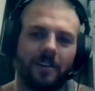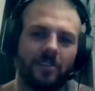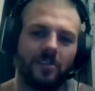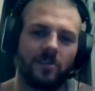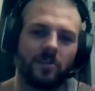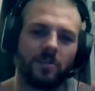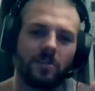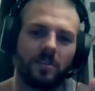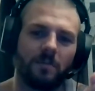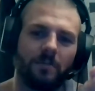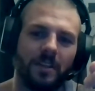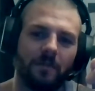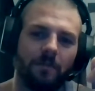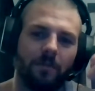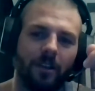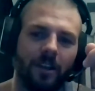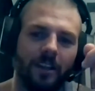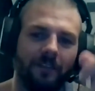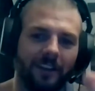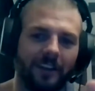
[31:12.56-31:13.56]
out to the
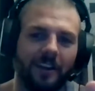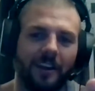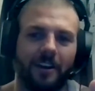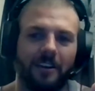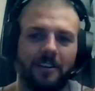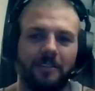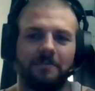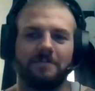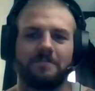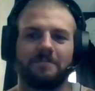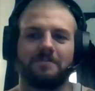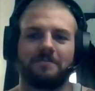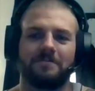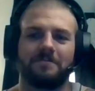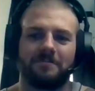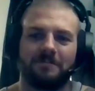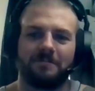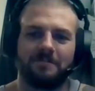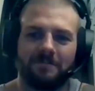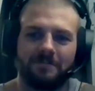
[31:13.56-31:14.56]
people living there,
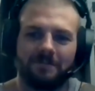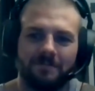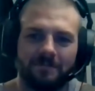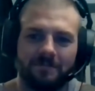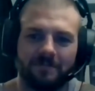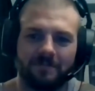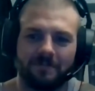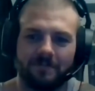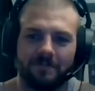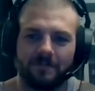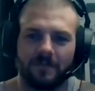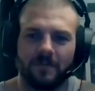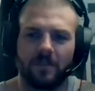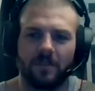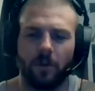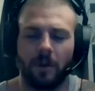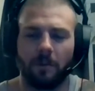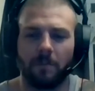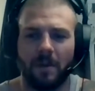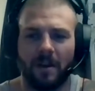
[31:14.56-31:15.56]

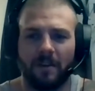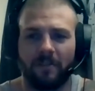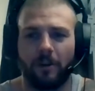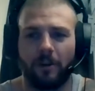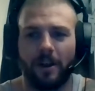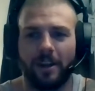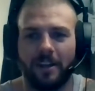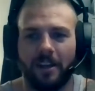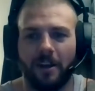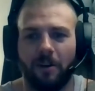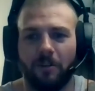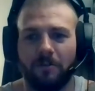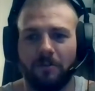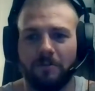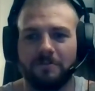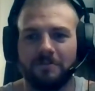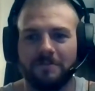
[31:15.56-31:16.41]
doing meth right now.